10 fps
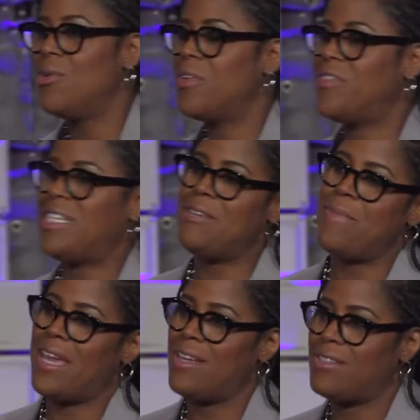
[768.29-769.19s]
with
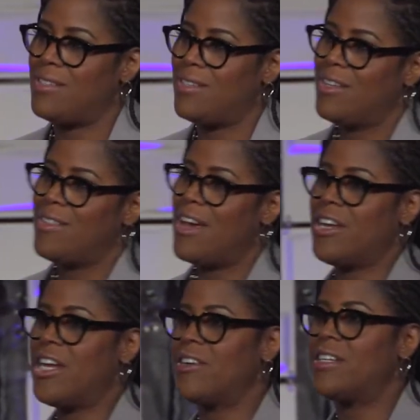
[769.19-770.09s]
teammates that
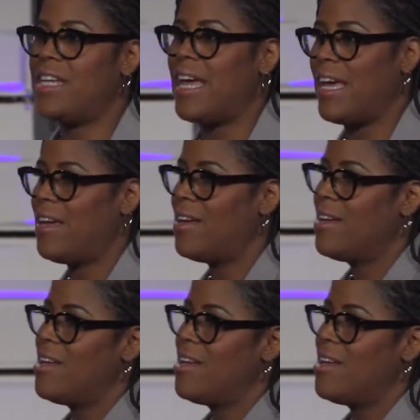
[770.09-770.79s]
are here today